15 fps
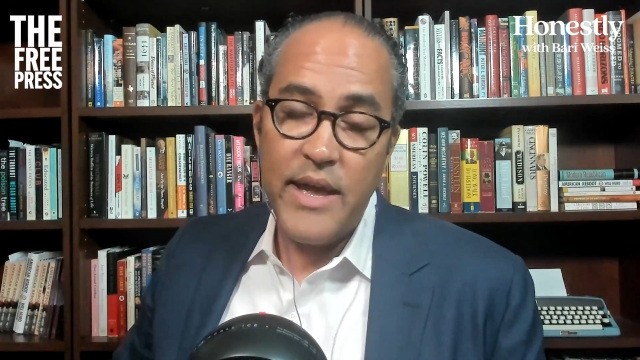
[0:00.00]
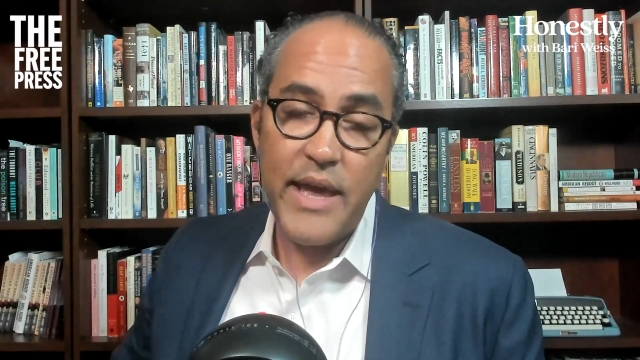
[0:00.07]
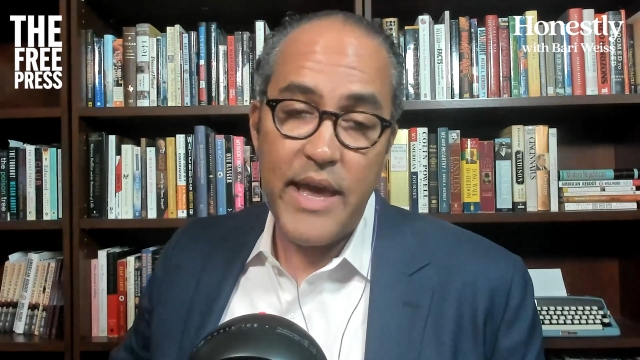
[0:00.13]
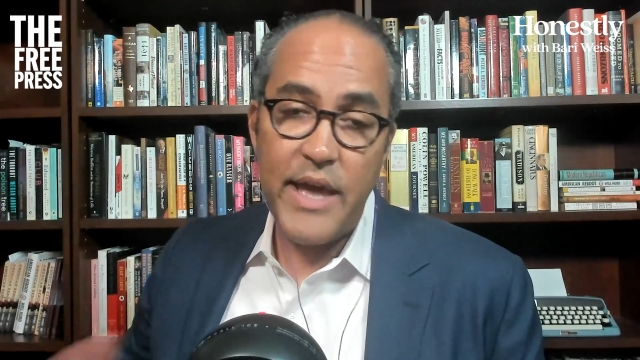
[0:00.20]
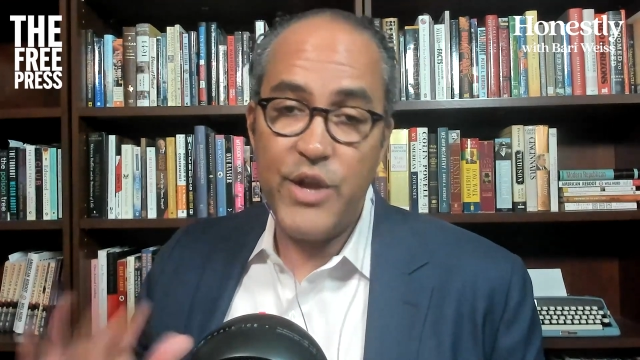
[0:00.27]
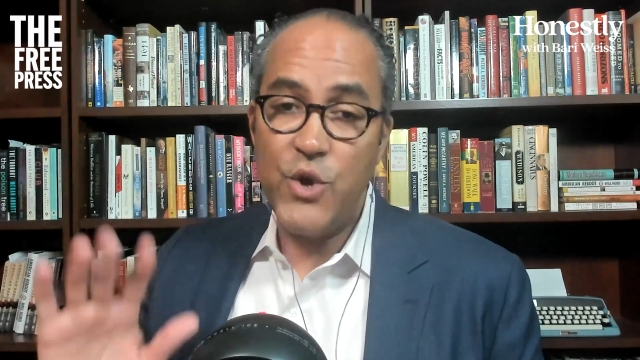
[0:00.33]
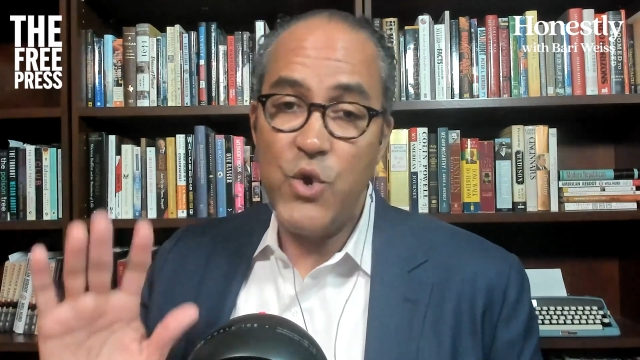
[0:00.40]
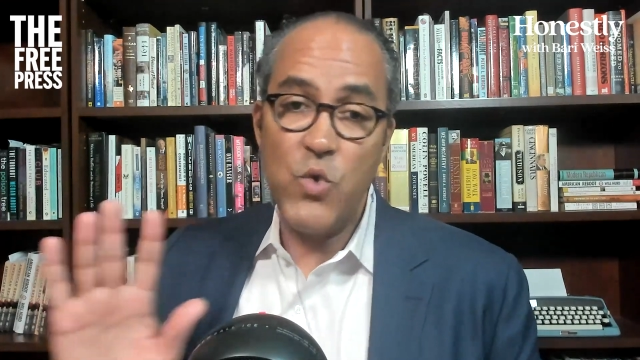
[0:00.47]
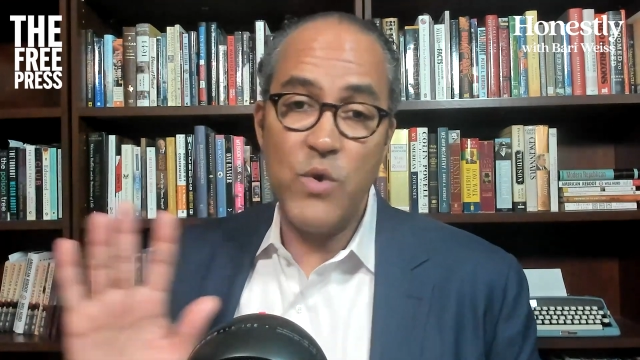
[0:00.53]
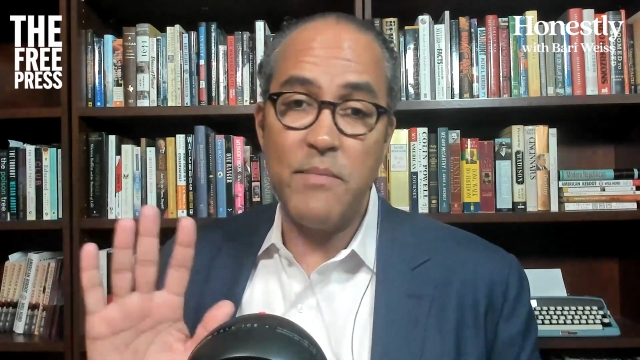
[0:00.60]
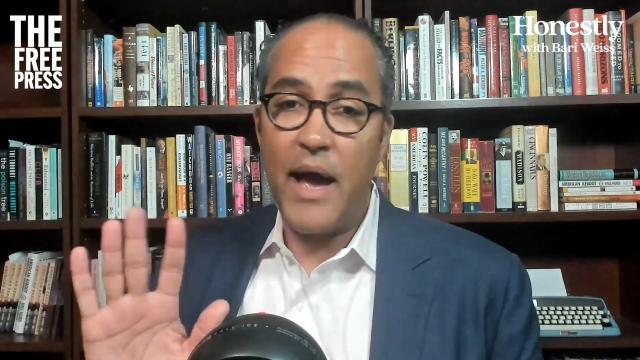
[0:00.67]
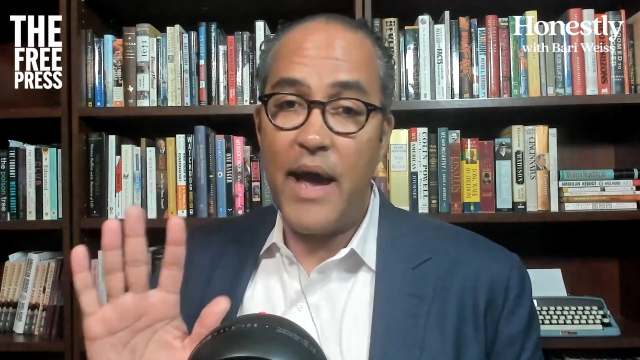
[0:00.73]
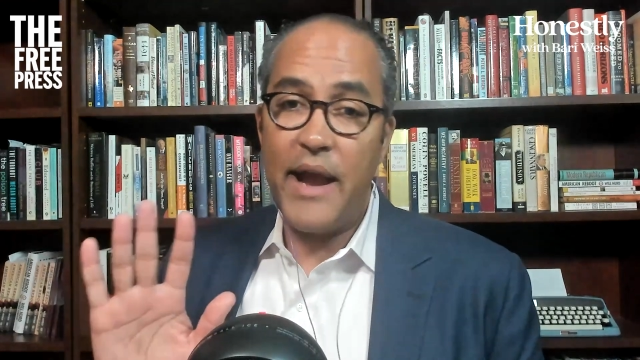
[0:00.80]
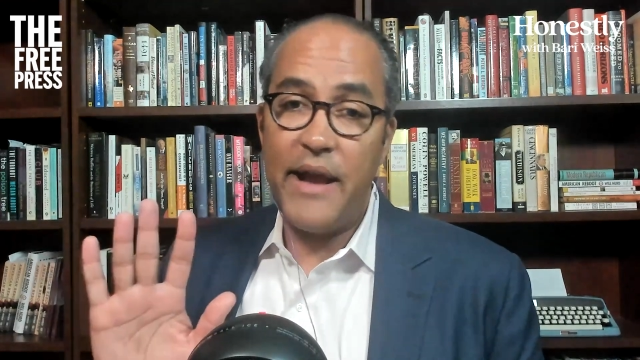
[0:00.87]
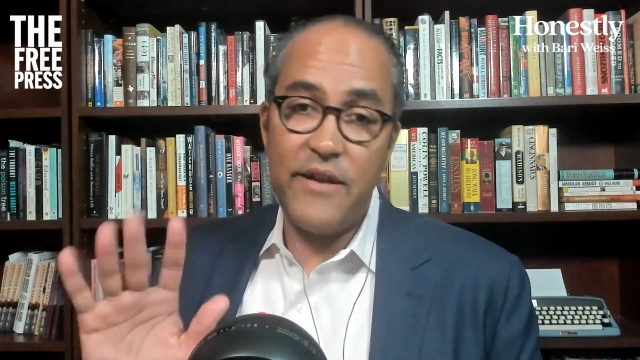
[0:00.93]
And who am
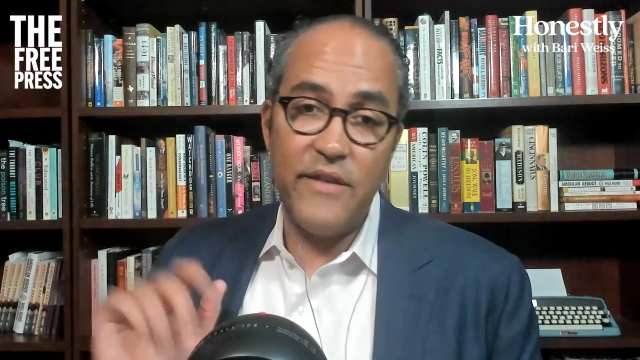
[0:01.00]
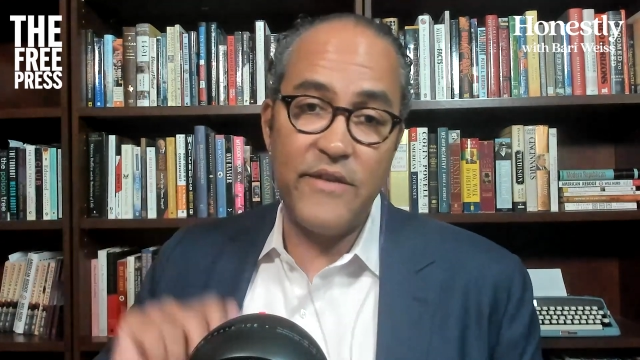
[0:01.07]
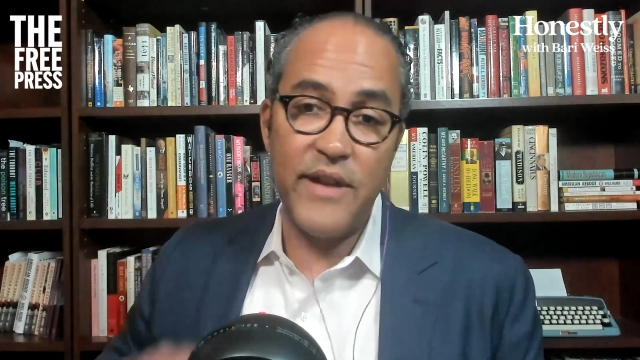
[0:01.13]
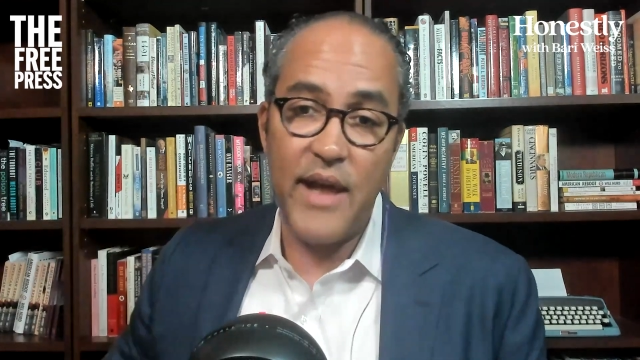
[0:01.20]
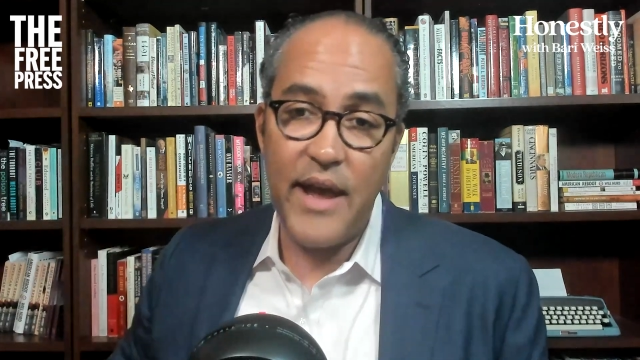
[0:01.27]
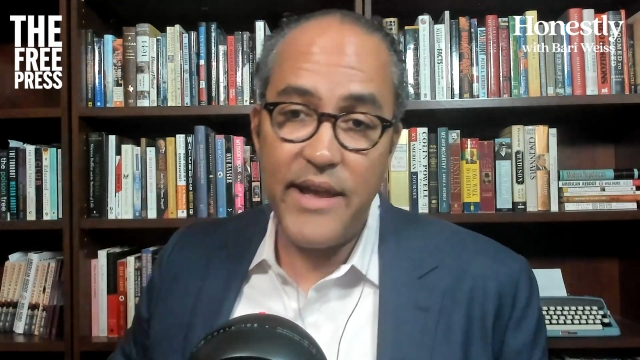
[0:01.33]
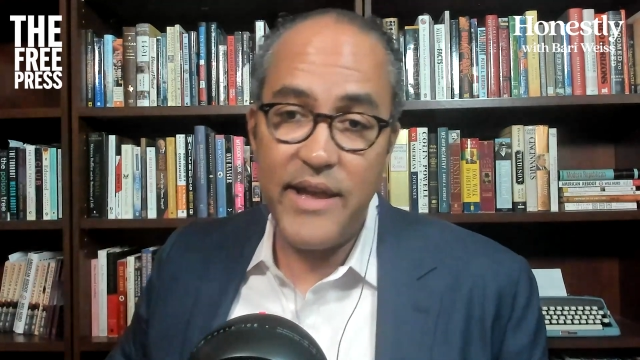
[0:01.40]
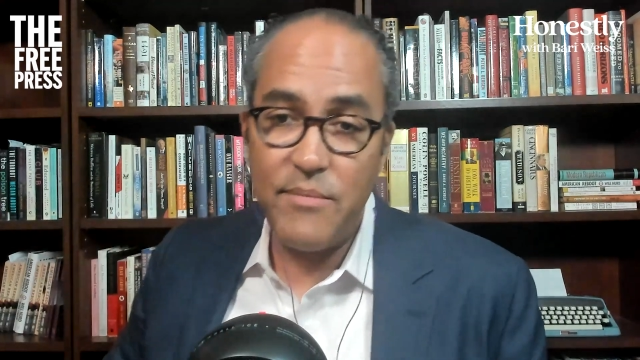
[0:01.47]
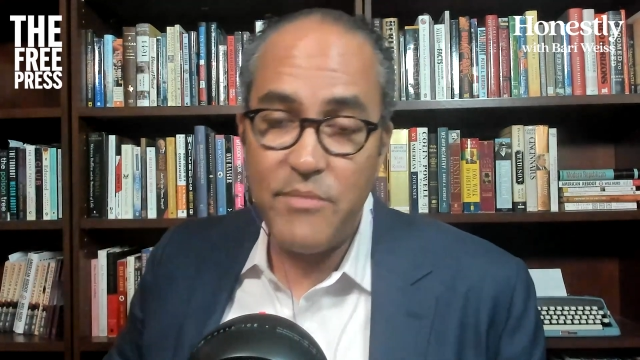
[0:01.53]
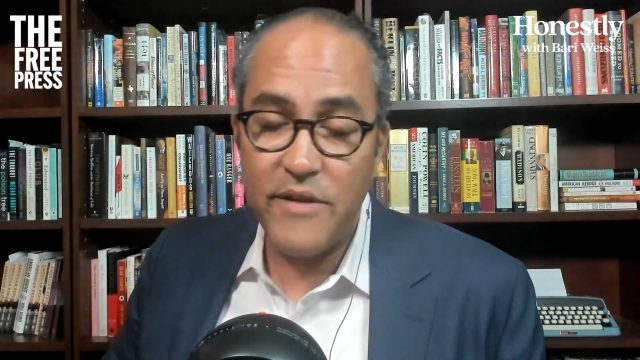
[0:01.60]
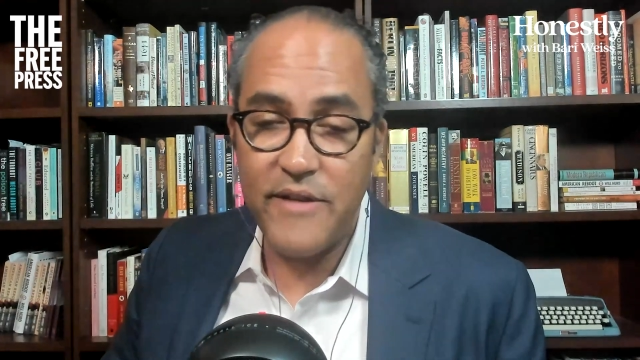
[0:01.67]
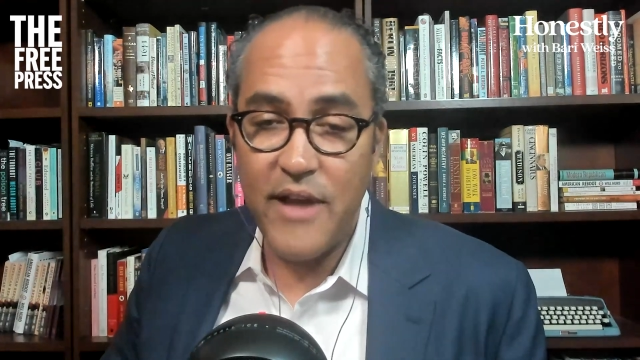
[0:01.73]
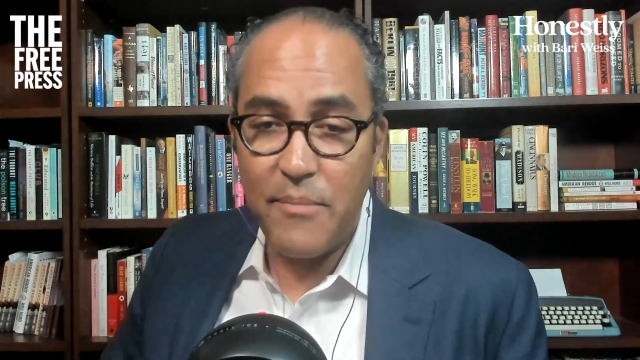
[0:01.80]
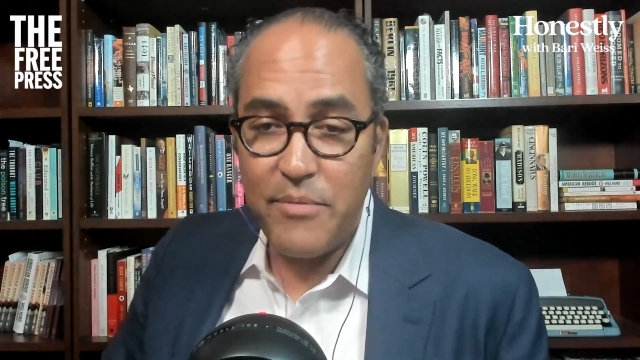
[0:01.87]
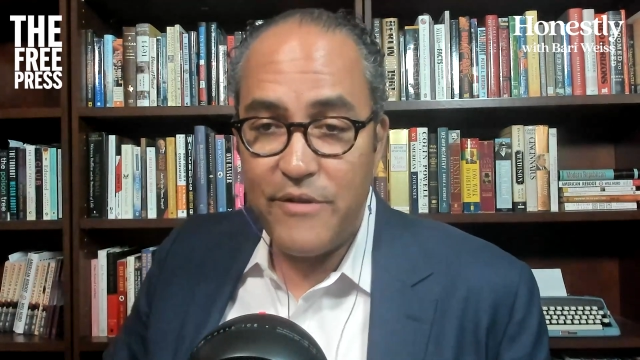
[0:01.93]
I to deny him this
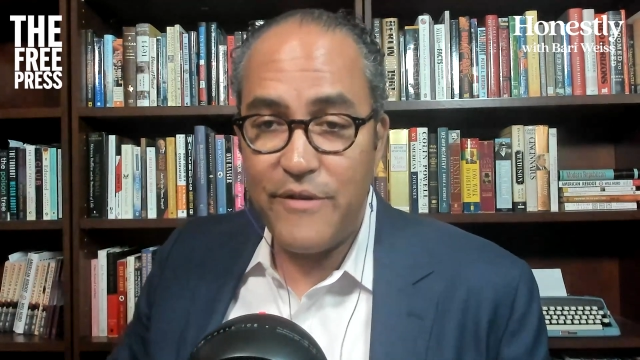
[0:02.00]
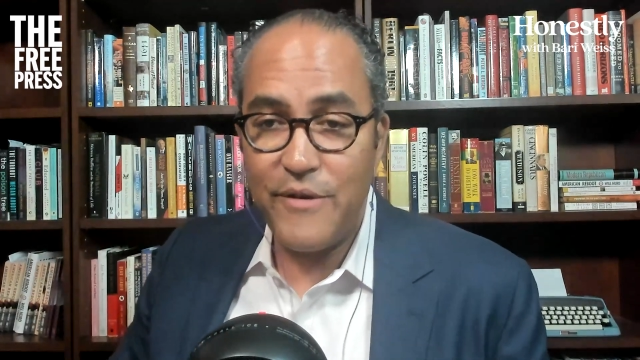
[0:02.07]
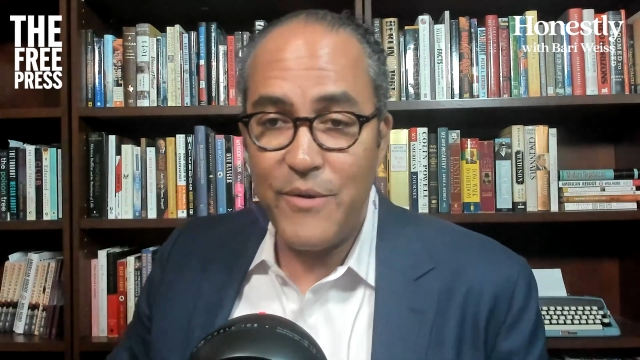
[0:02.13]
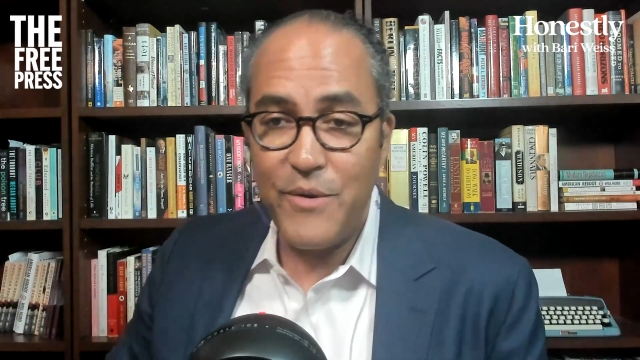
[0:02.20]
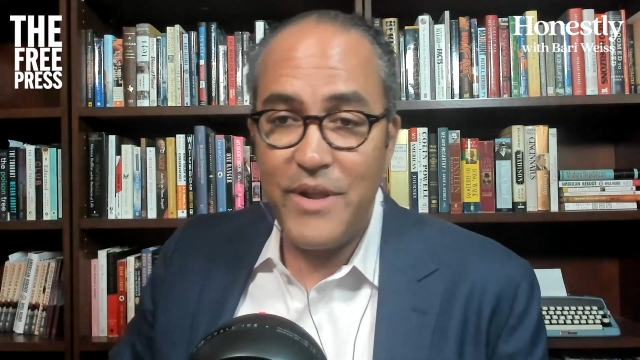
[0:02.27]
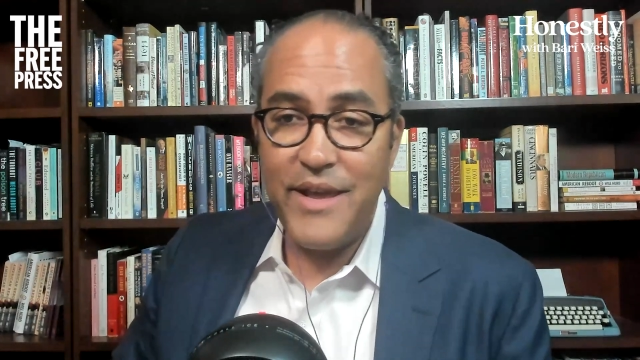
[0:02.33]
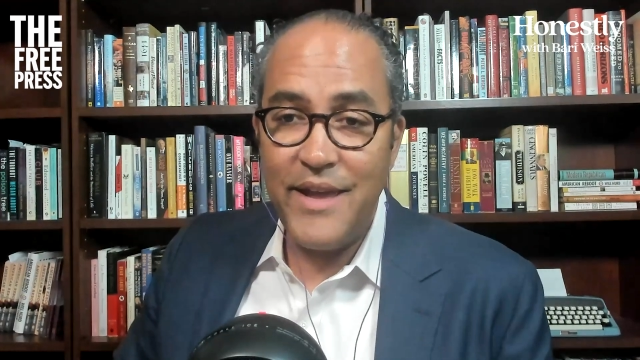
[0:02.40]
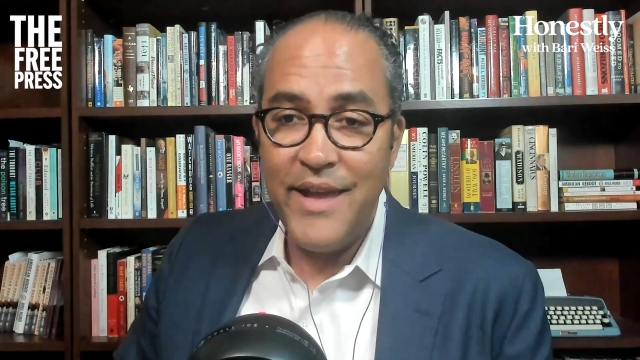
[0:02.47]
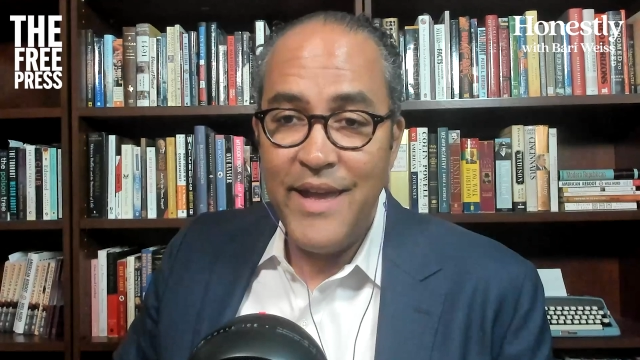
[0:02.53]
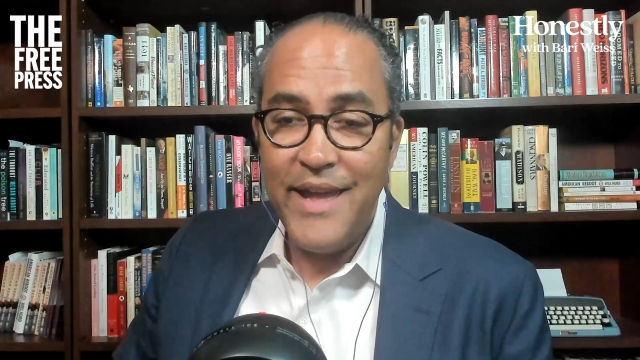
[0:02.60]
opportunity?